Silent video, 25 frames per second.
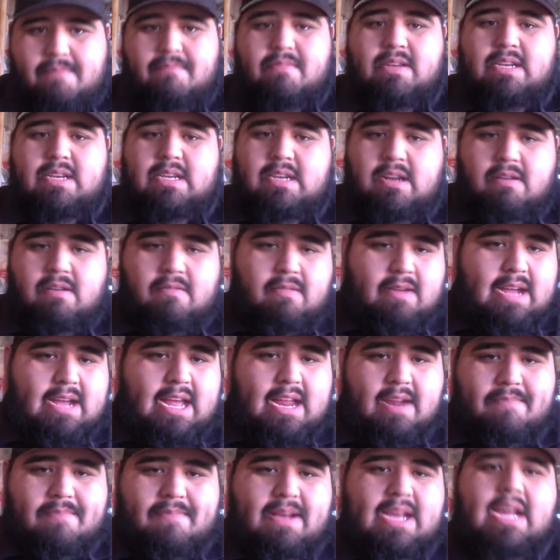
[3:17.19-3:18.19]
But you know what
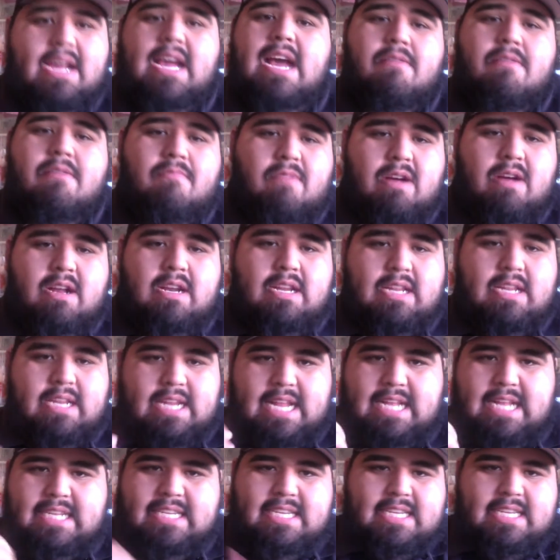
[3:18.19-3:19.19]
kind of bike I'd want.
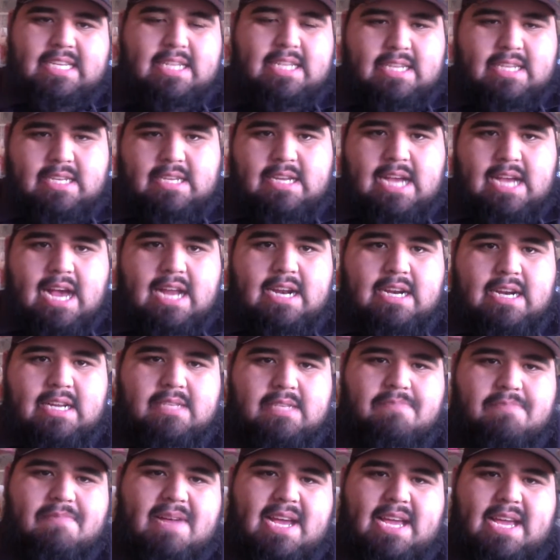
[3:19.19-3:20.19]
And that's
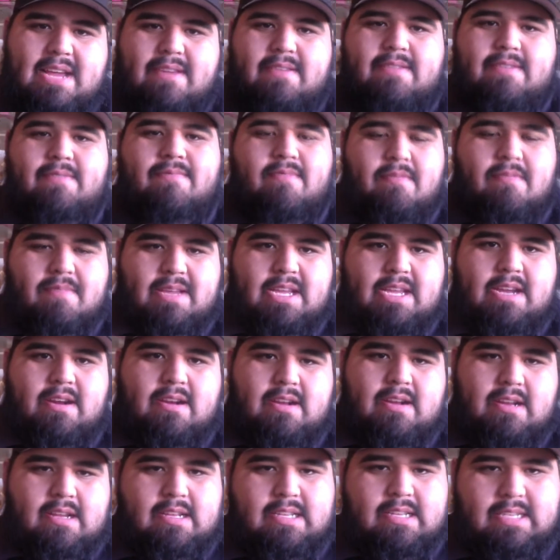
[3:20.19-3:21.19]
Kaneda's bike from
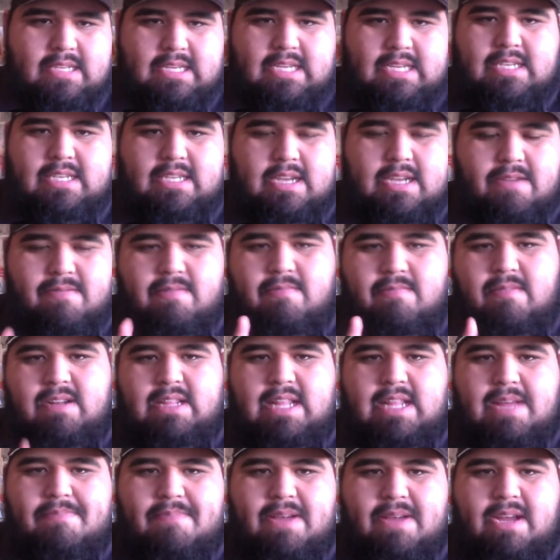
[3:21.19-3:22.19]
Akira. Yes, I would
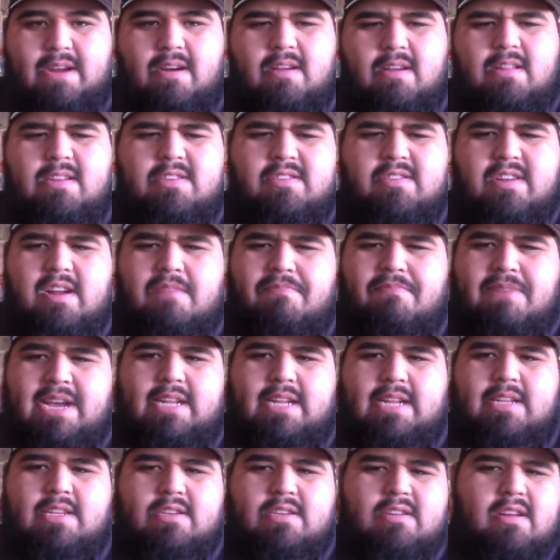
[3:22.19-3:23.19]
want that bike. Or the Tron
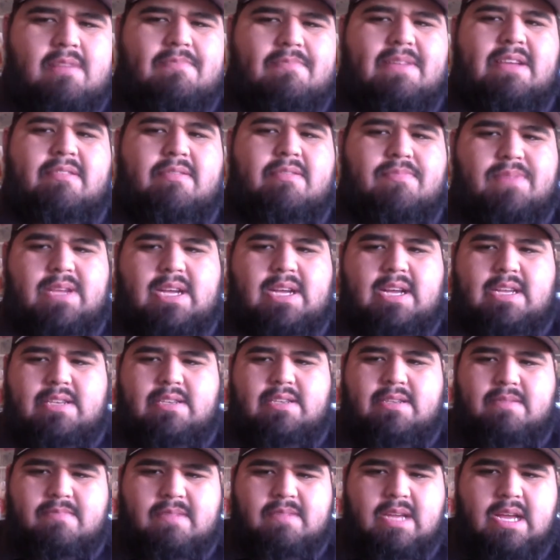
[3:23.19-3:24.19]
bike. The Tron bike would be
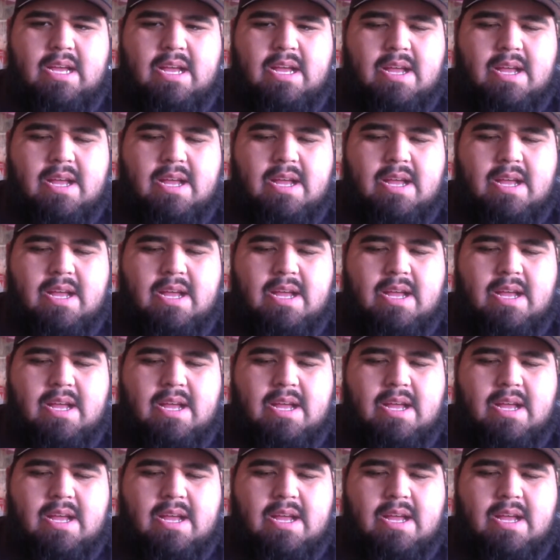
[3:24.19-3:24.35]
awesome.